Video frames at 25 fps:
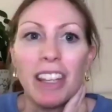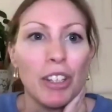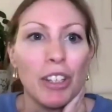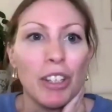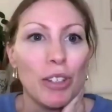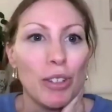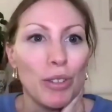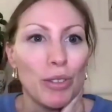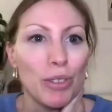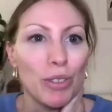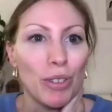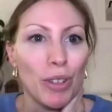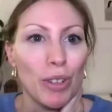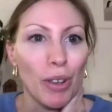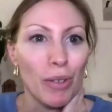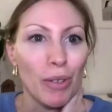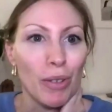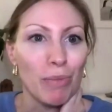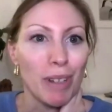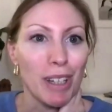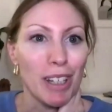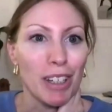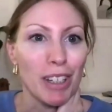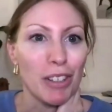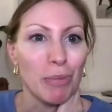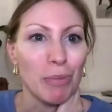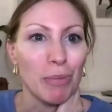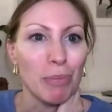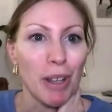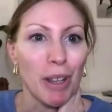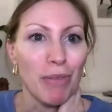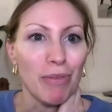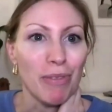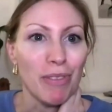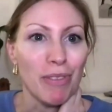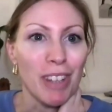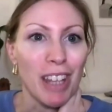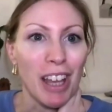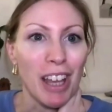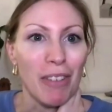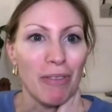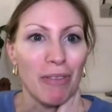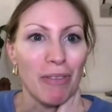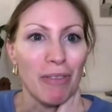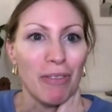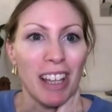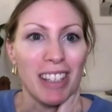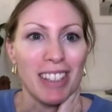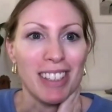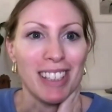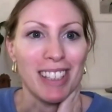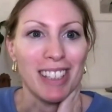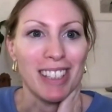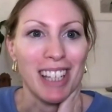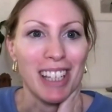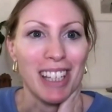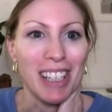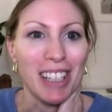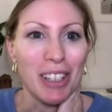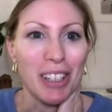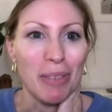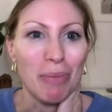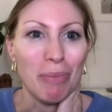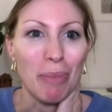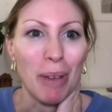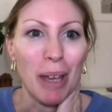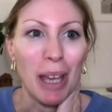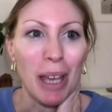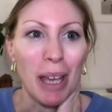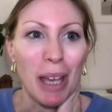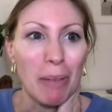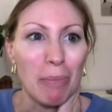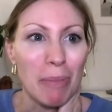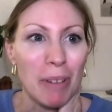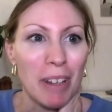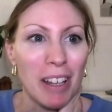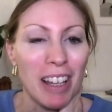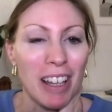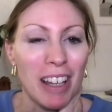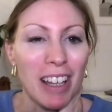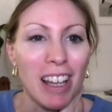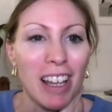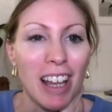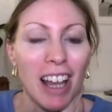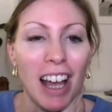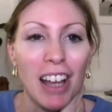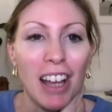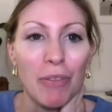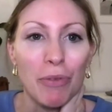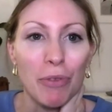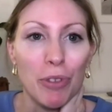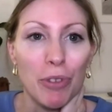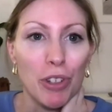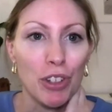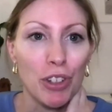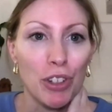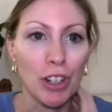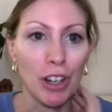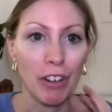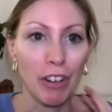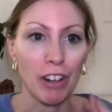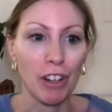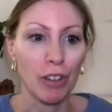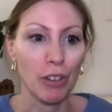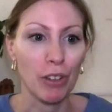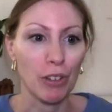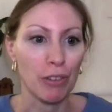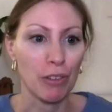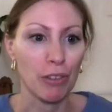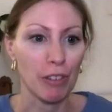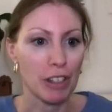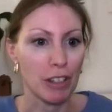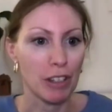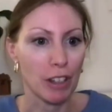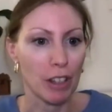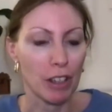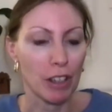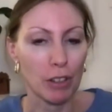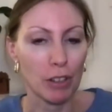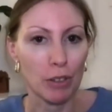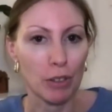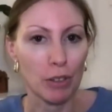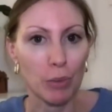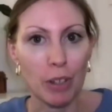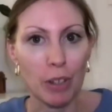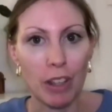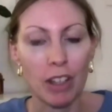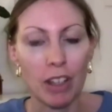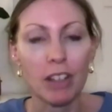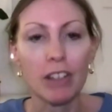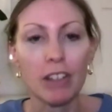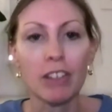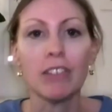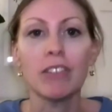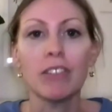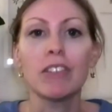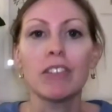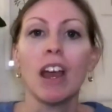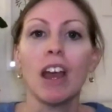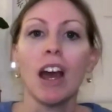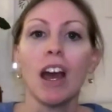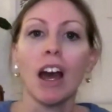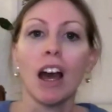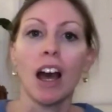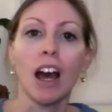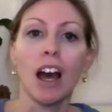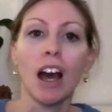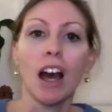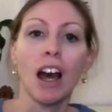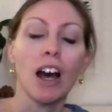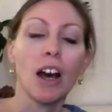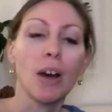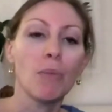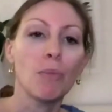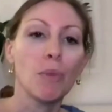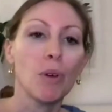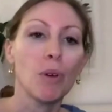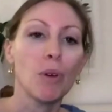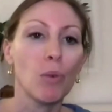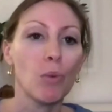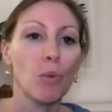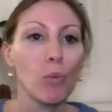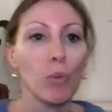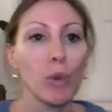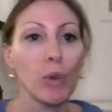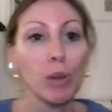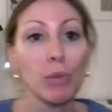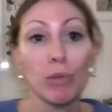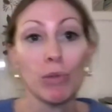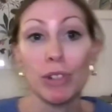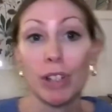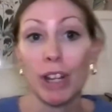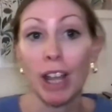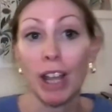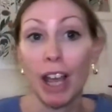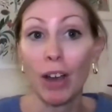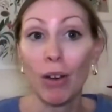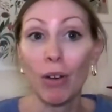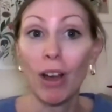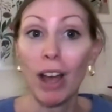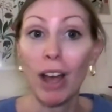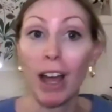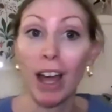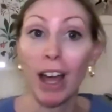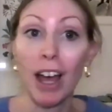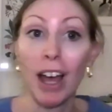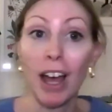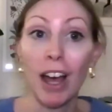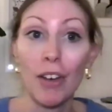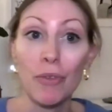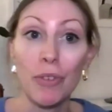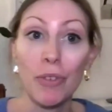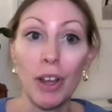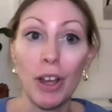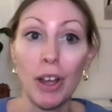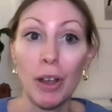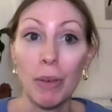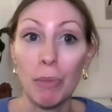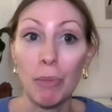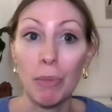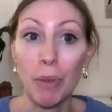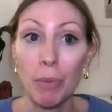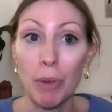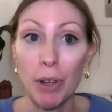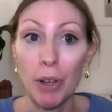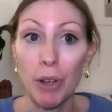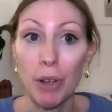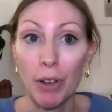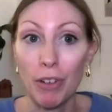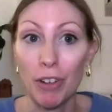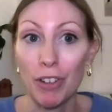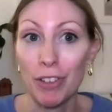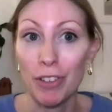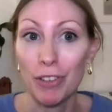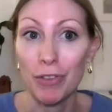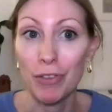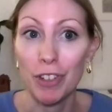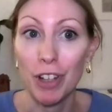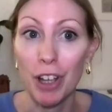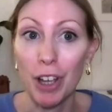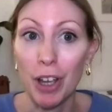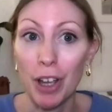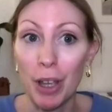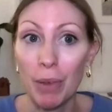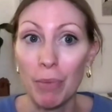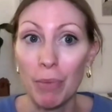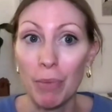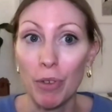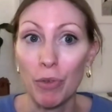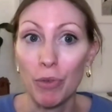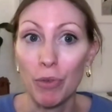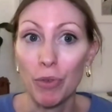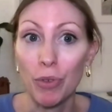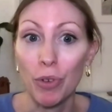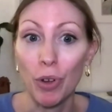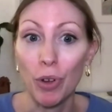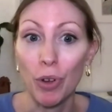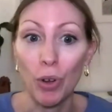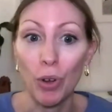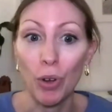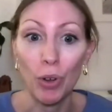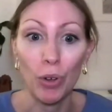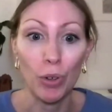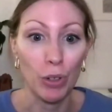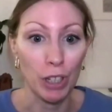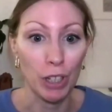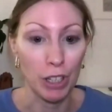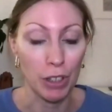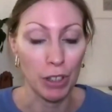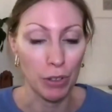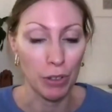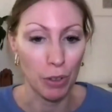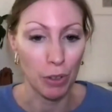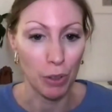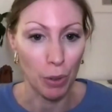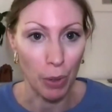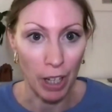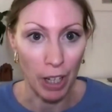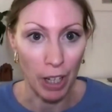Thank you so much, Ben, for that fascinating paper and um, for sharing your research with us. Um, we will now have um, a period of time for audience